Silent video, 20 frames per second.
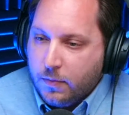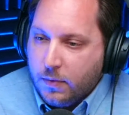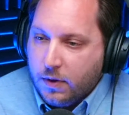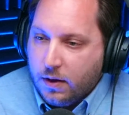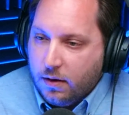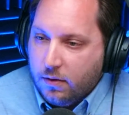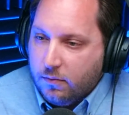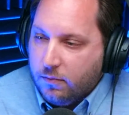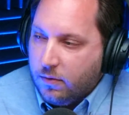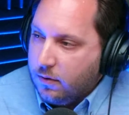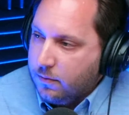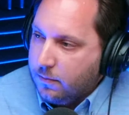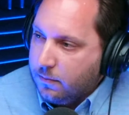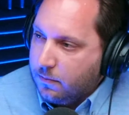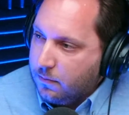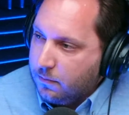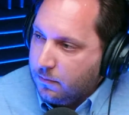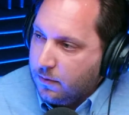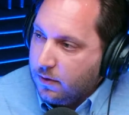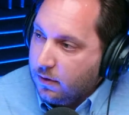getting involved in
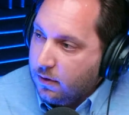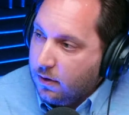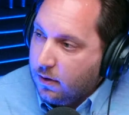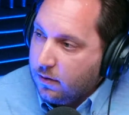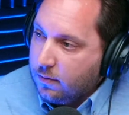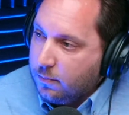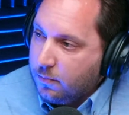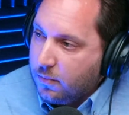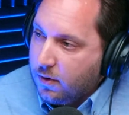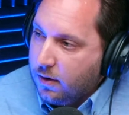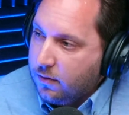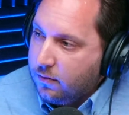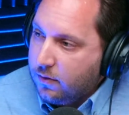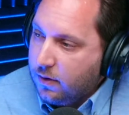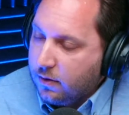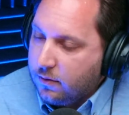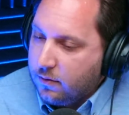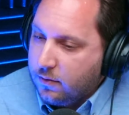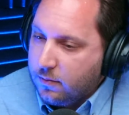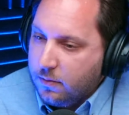some really awesome
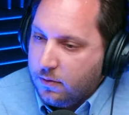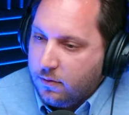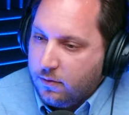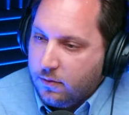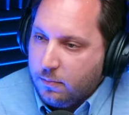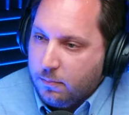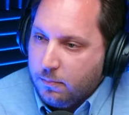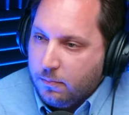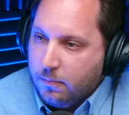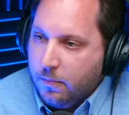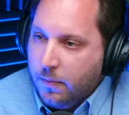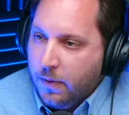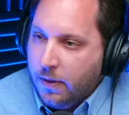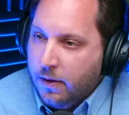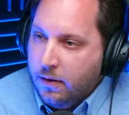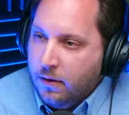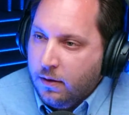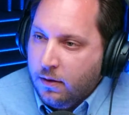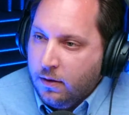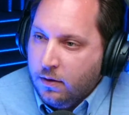projects with some
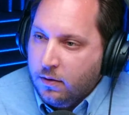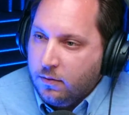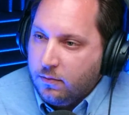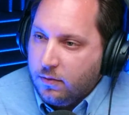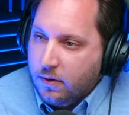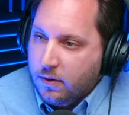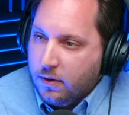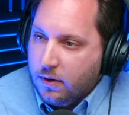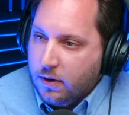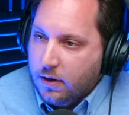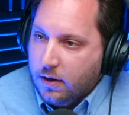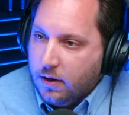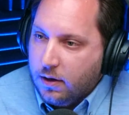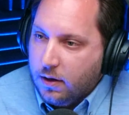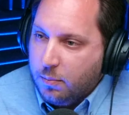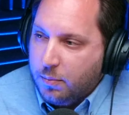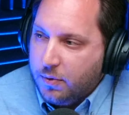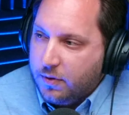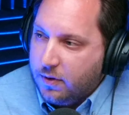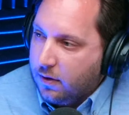really
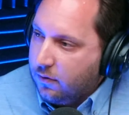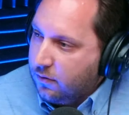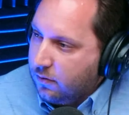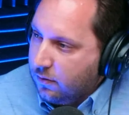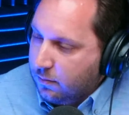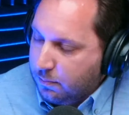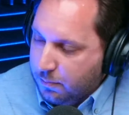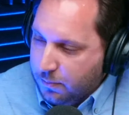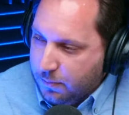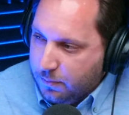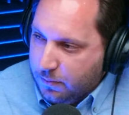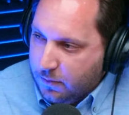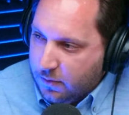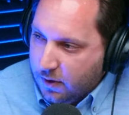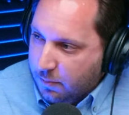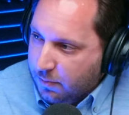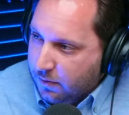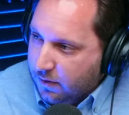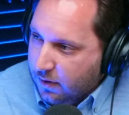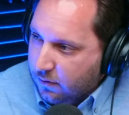
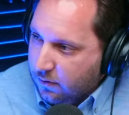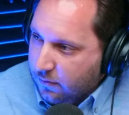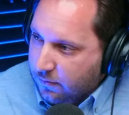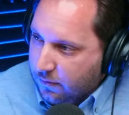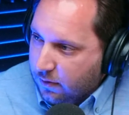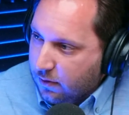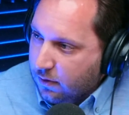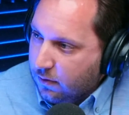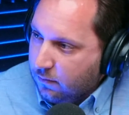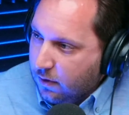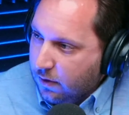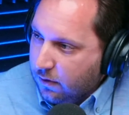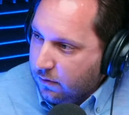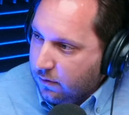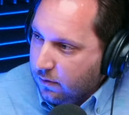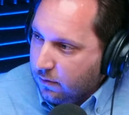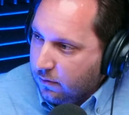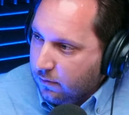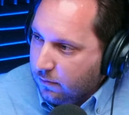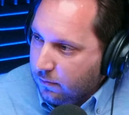great potential for
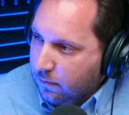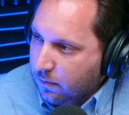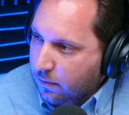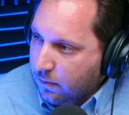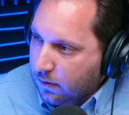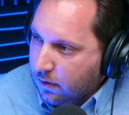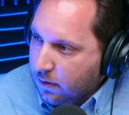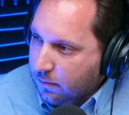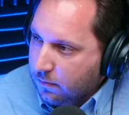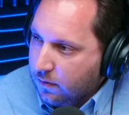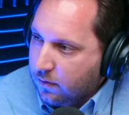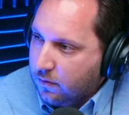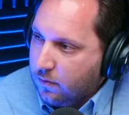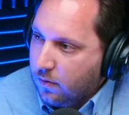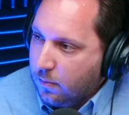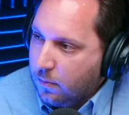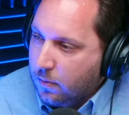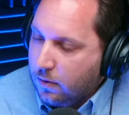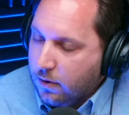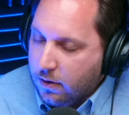innovation when it comes to
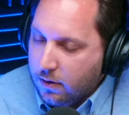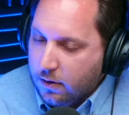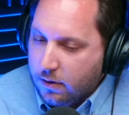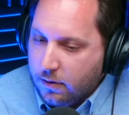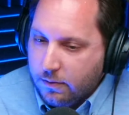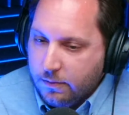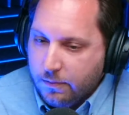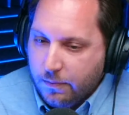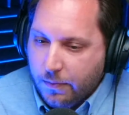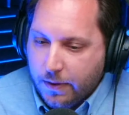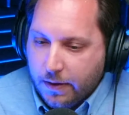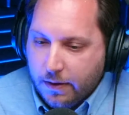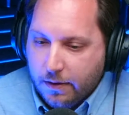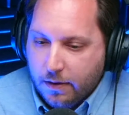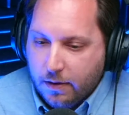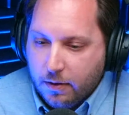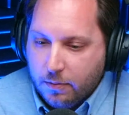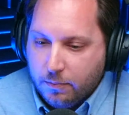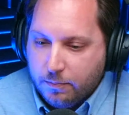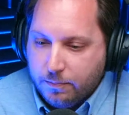stormwater.
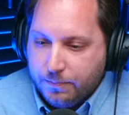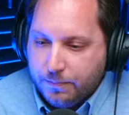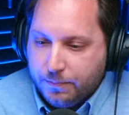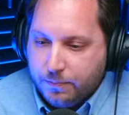And